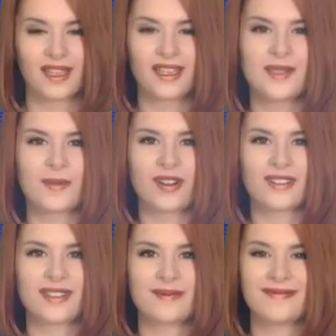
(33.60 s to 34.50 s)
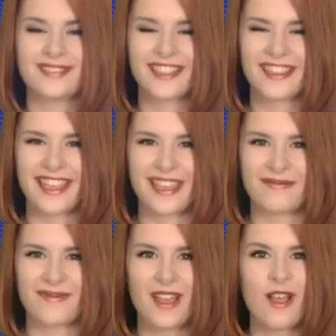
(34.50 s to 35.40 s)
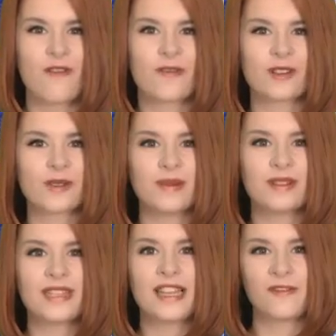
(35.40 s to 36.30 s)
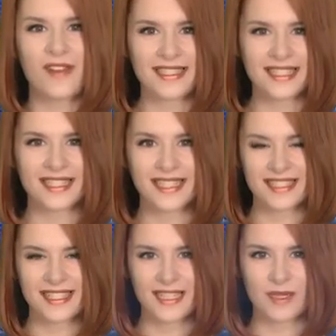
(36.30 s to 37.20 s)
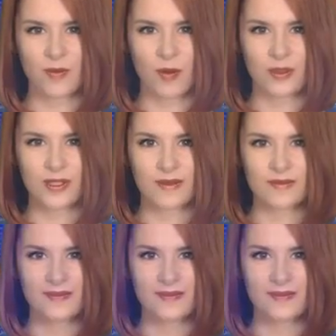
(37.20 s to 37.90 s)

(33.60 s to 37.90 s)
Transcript: Esports, to the game. First Blood and Fantasy 6 Sports.